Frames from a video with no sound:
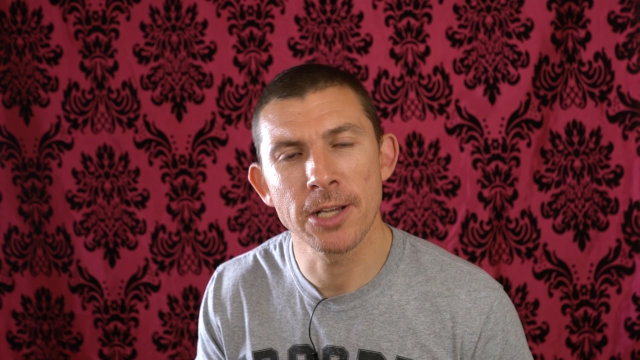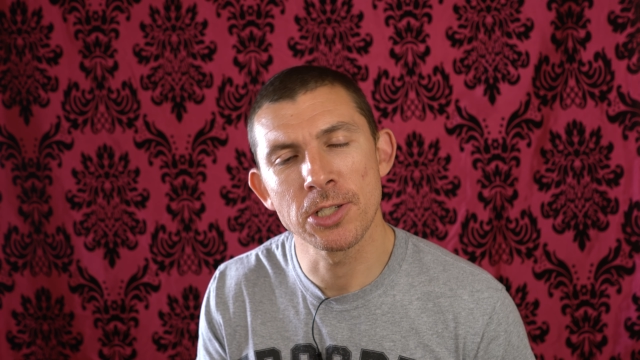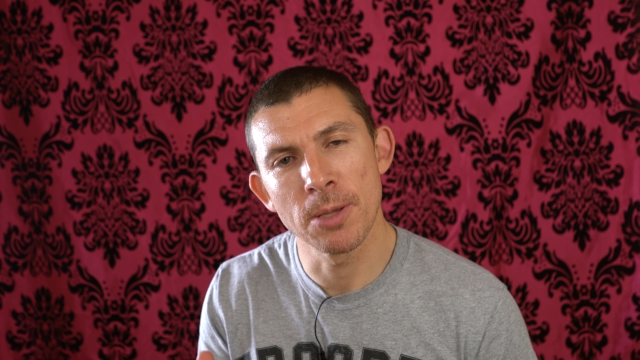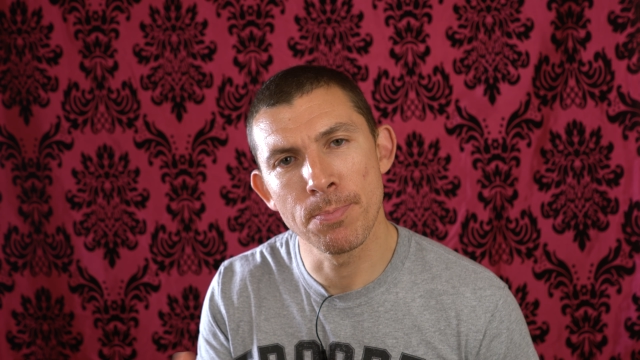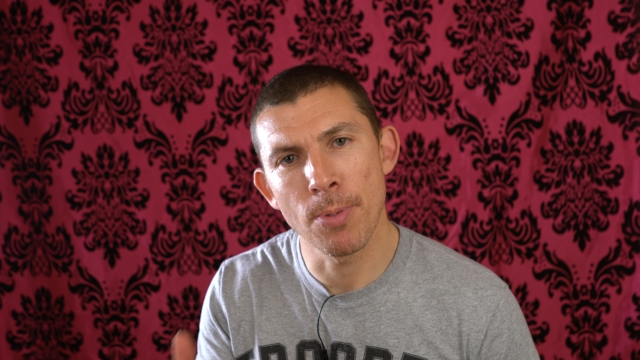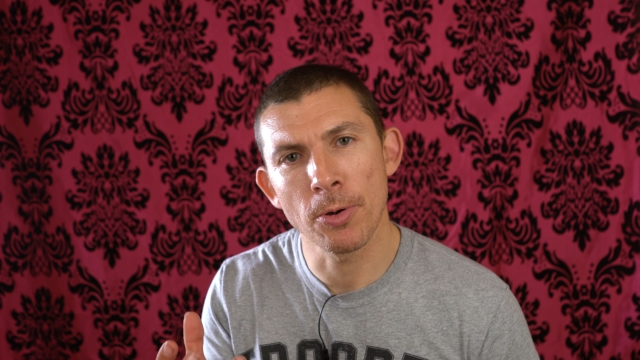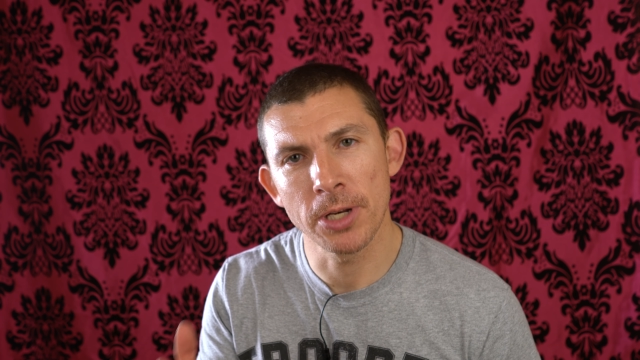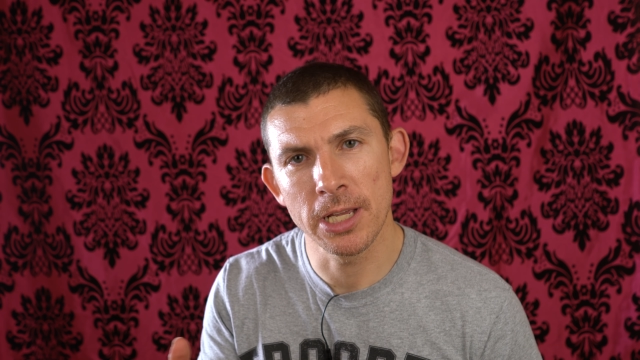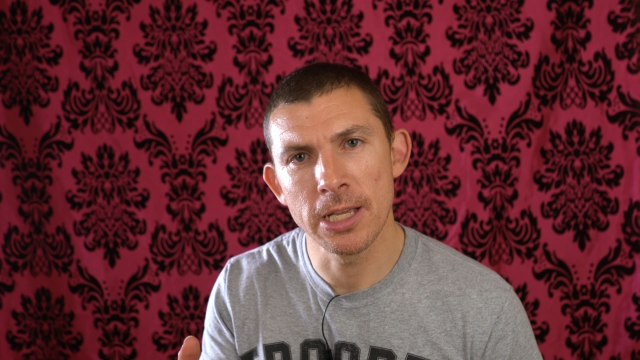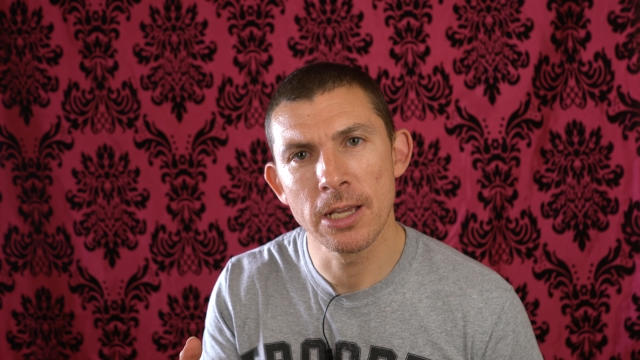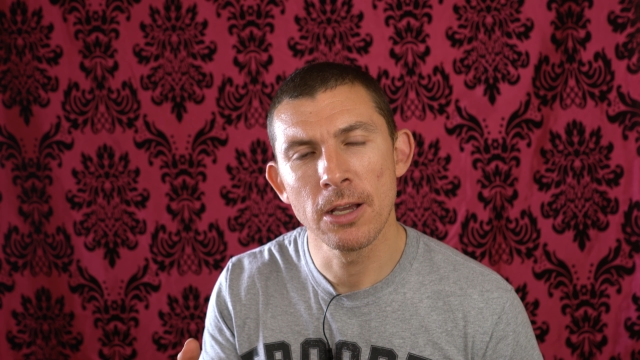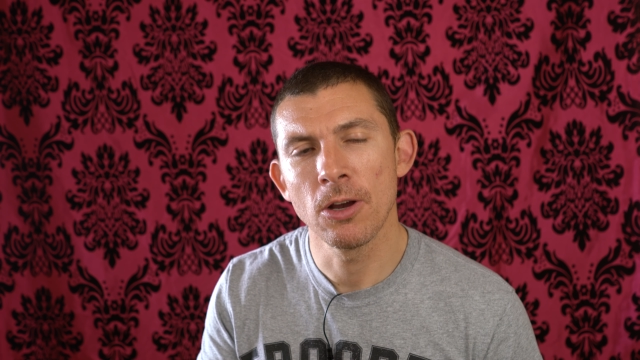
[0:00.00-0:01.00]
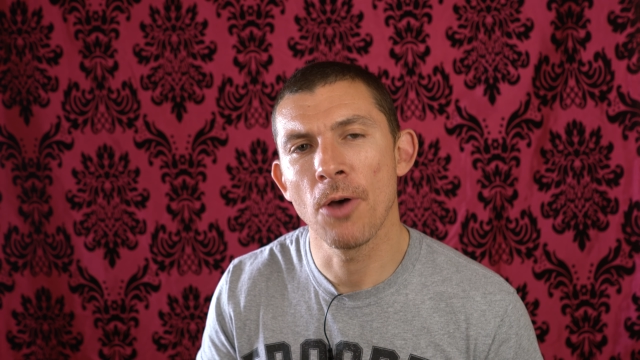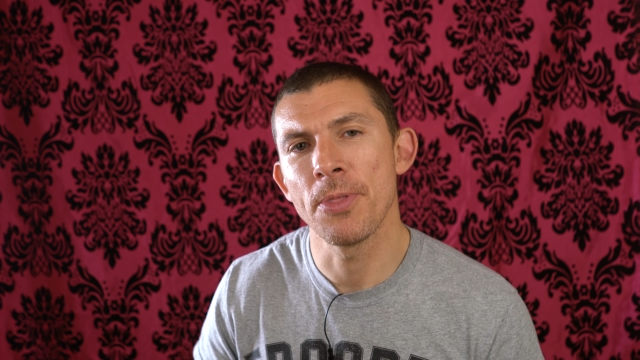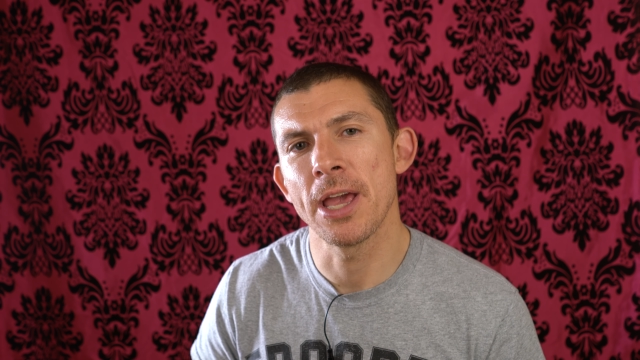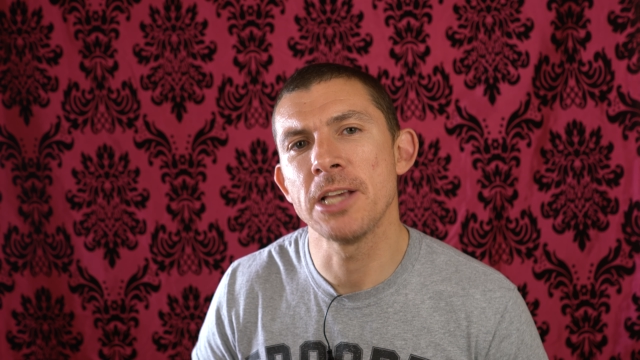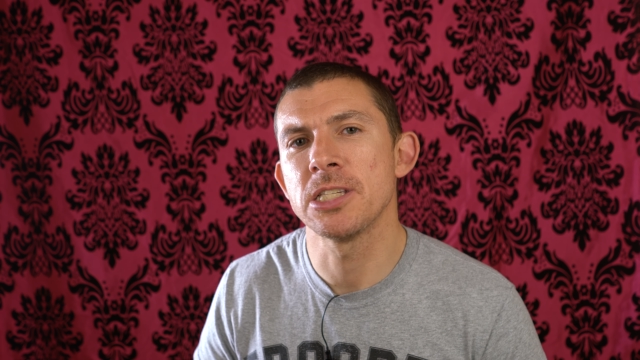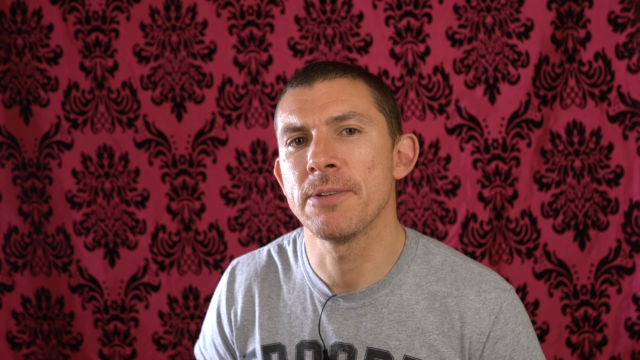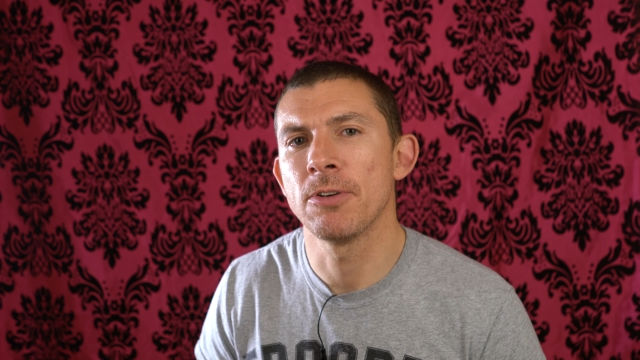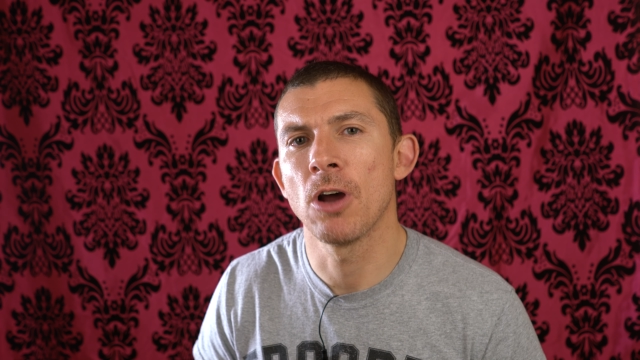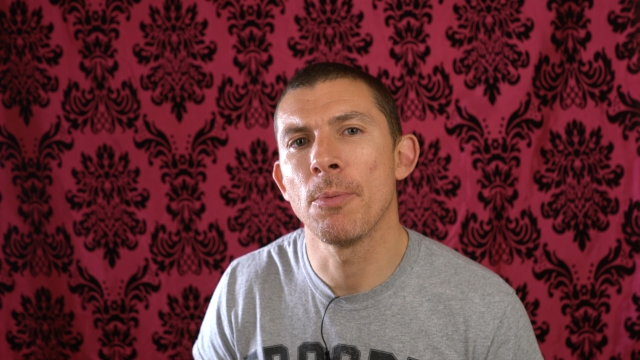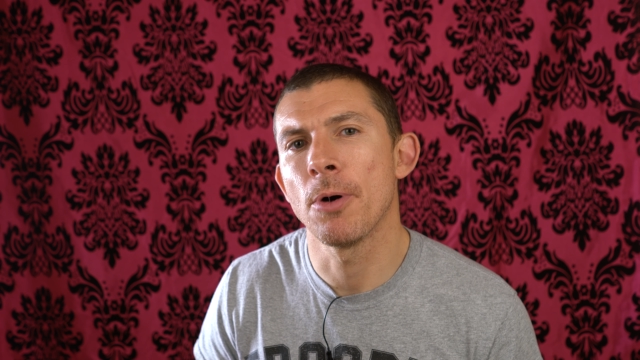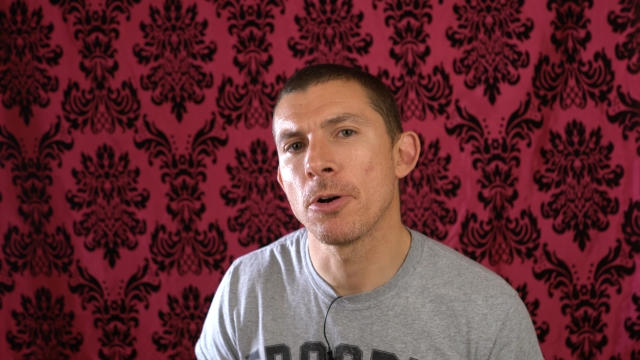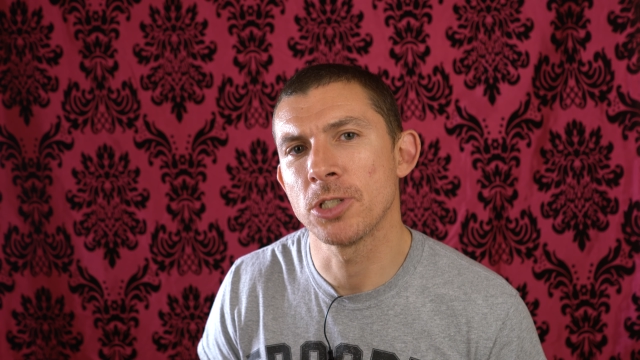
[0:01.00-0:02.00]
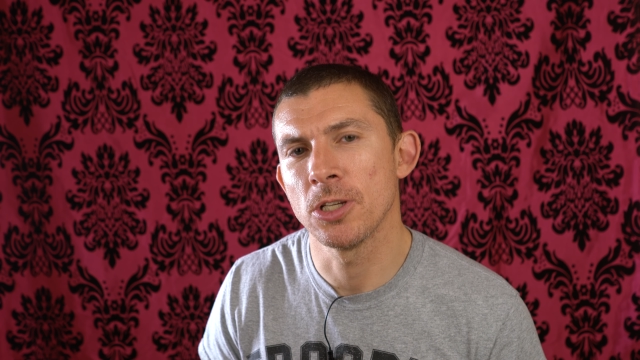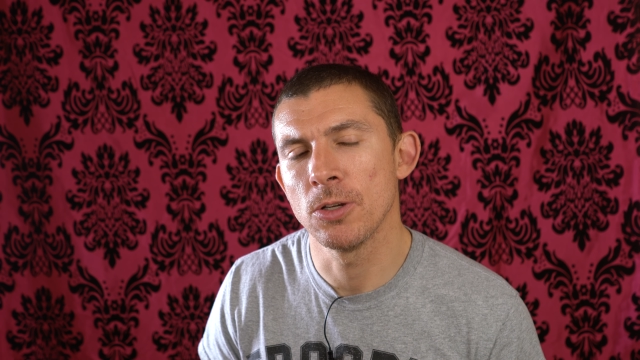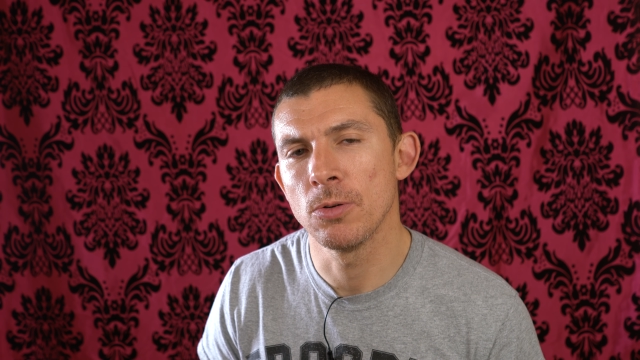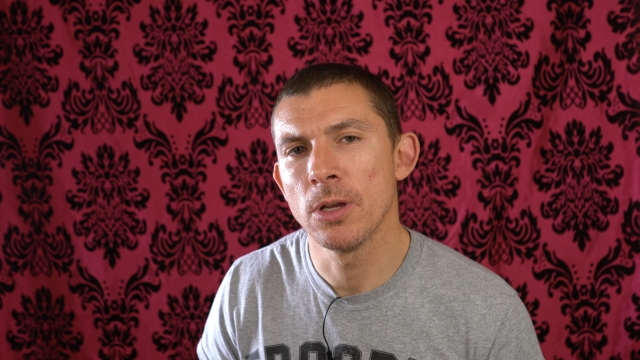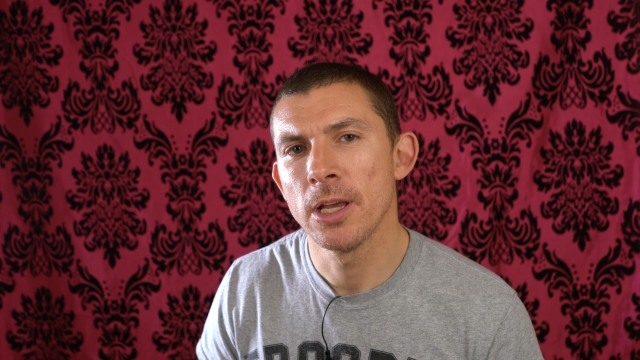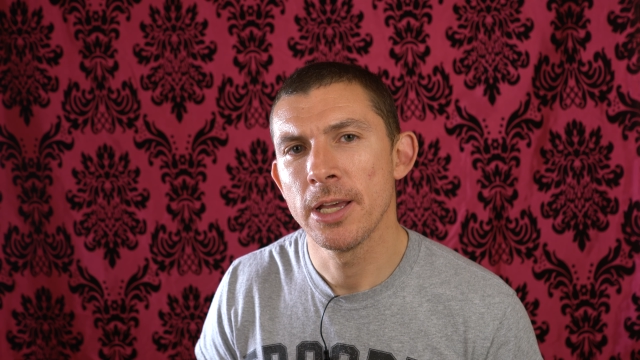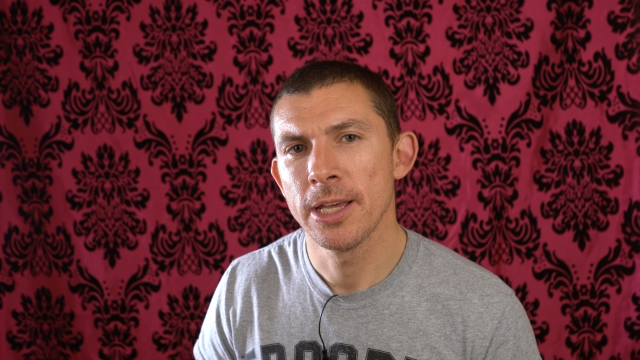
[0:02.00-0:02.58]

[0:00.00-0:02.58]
because the body on the A7R Mark II